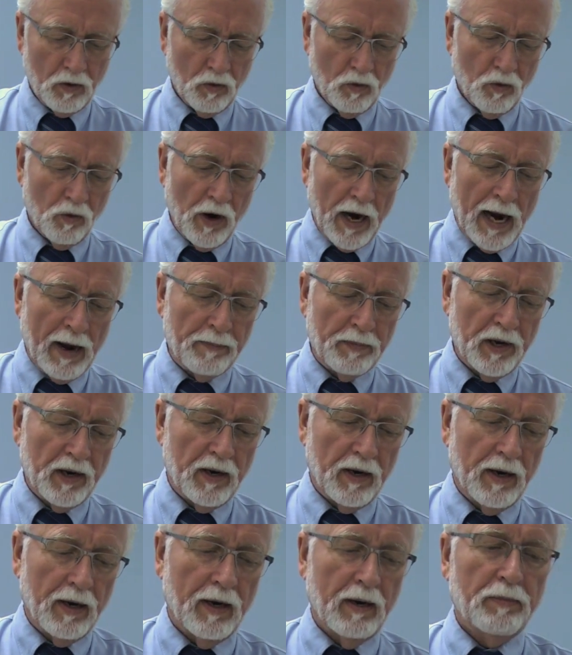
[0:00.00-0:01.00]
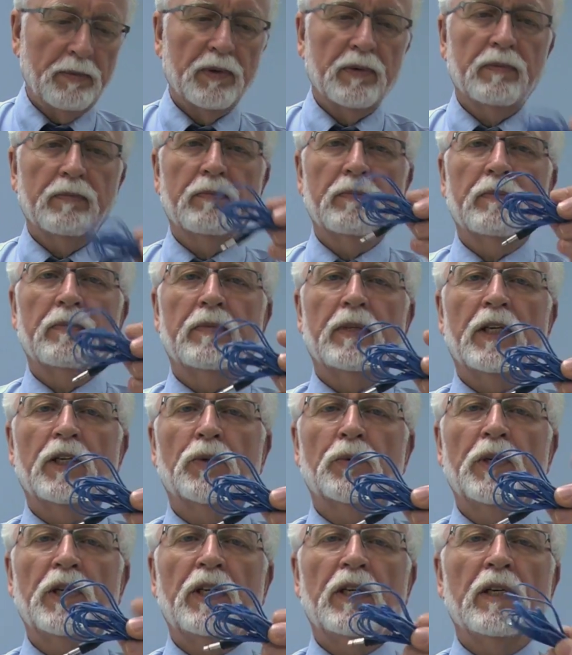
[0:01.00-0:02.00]
Wrap it up,
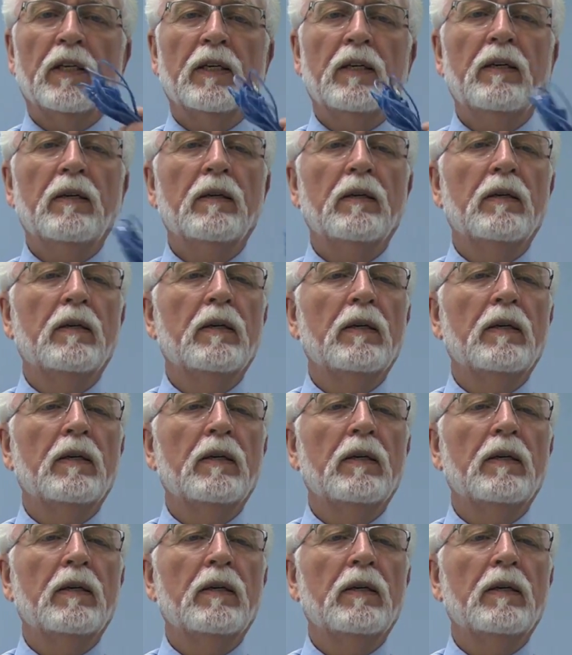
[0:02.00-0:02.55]
as we did,